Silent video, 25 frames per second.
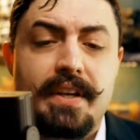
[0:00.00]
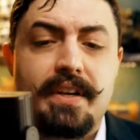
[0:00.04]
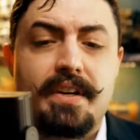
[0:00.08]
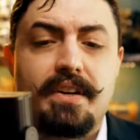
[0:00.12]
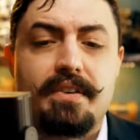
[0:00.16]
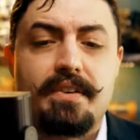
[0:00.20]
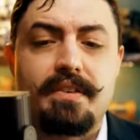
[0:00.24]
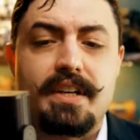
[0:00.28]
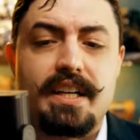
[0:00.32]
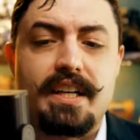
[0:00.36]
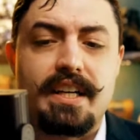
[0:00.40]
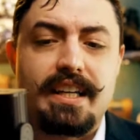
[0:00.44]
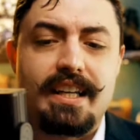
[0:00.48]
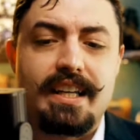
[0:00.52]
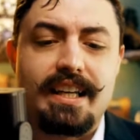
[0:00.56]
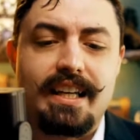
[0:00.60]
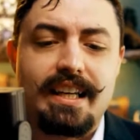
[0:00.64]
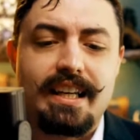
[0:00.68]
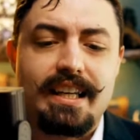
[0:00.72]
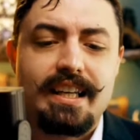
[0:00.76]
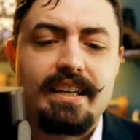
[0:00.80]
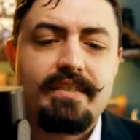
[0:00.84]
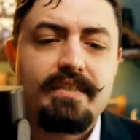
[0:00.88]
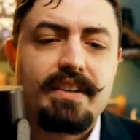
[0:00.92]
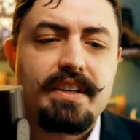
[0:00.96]
right? And
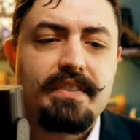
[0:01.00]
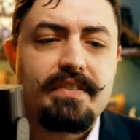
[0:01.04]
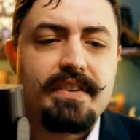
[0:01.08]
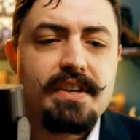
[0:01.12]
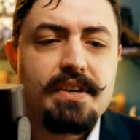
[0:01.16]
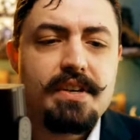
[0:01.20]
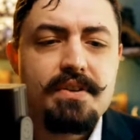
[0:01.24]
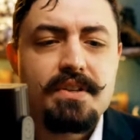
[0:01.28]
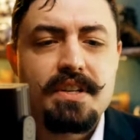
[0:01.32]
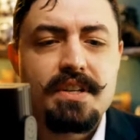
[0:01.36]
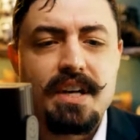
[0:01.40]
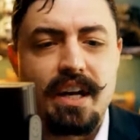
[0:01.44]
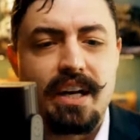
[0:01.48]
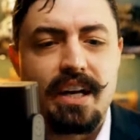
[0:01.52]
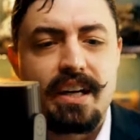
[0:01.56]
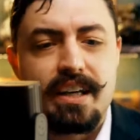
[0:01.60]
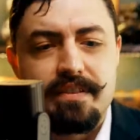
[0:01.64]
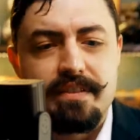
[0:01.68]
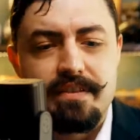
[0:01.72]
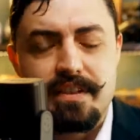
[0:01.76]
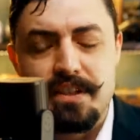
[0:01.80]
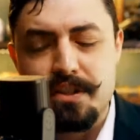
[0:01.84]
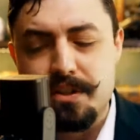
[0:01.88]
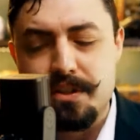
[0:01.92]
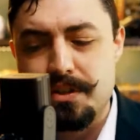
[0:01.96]
even if you kind of
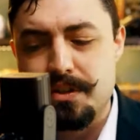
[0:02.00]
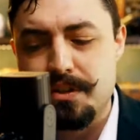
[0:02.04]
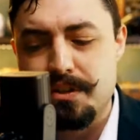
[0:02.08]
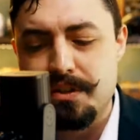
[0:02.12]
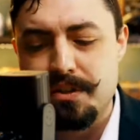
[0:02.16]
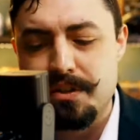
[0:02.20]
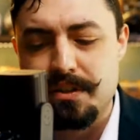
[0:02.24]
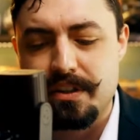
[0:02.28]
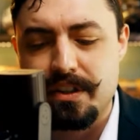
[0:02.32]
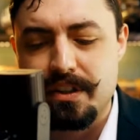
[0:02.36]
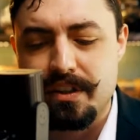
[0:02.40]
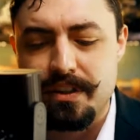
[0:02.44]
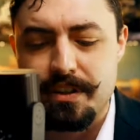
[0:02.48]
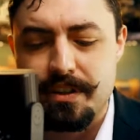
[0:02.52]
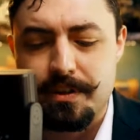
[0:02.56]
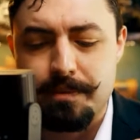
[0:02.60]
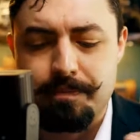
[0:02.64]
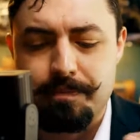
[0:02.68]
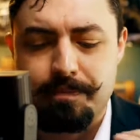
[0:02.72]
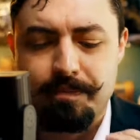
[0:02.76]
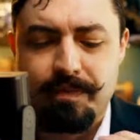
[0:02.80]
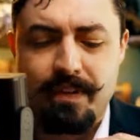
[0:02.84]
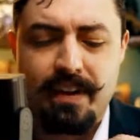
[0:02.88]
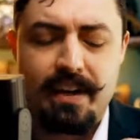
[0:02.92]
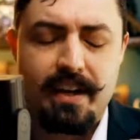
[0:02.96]
do,
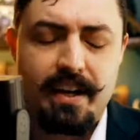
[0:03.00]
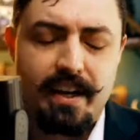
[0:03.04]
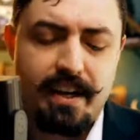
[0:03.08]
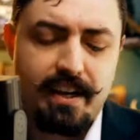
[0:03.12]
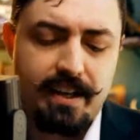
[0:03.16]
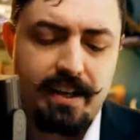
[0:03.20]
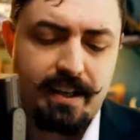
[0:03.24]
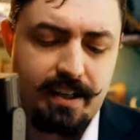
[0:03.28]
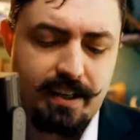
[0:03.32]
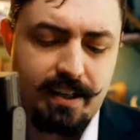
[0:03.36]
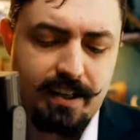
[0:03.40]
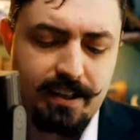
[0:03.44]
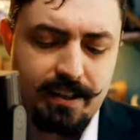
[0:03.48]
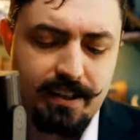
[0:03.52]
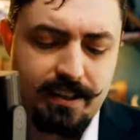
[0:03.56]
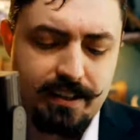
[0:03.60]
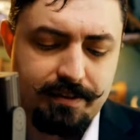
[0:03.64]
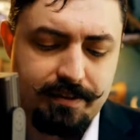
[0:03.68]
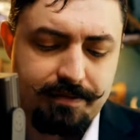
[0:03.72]
uh,